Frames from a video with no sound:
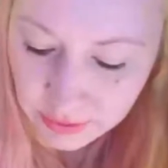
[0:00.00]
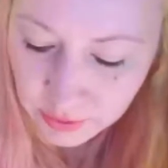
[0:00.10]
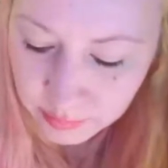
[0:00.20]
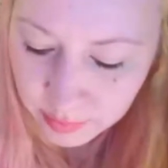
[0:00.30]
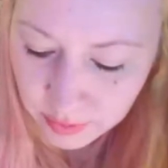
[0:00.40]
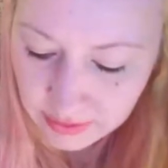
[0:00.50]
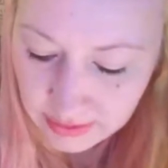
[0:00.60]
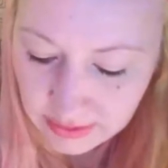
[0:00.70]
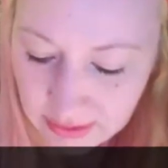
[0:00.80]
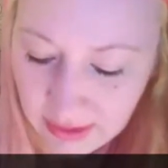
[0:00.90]

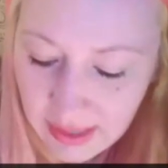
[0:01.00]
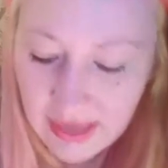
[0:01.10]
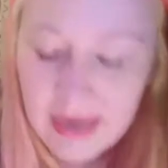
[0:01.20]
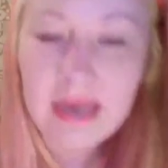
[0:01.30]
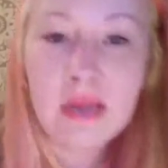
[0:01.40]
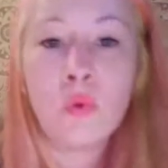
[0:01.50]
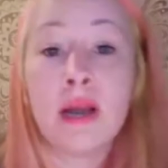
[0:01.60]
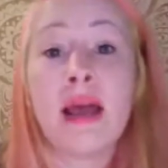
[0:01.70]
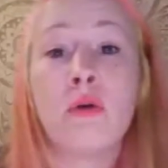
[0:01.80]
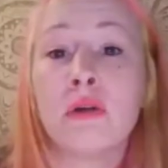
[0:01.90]
booking a
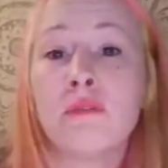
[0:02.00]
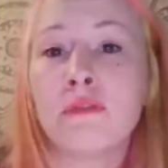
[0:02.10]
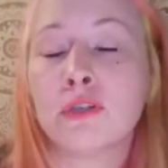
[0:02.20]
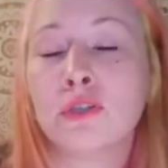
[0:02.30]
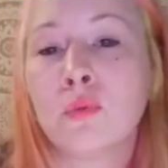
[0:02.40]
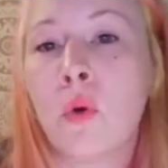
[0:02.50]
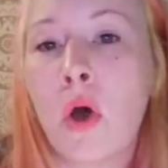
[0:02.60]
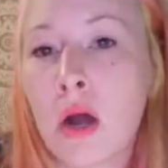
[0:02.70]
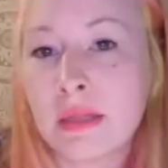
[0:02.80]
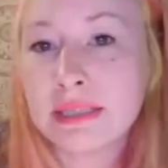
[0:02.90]
1-hour virtual art
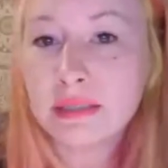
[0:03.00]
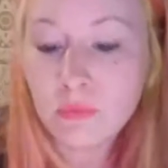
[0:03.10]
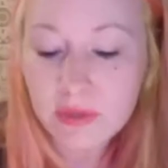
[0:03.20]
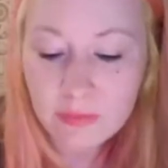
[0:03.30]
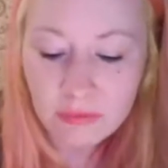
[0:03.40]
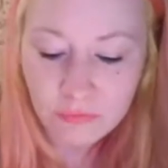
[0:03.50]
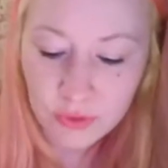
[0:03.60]
lesson with me for your